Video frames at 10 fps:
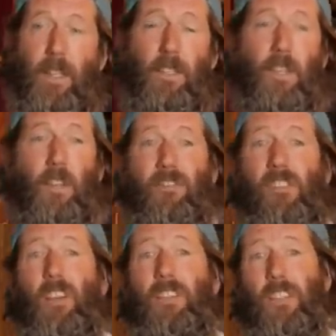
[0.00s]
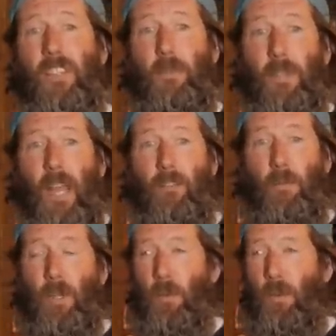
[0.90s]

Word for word: So for us, it seems that everybody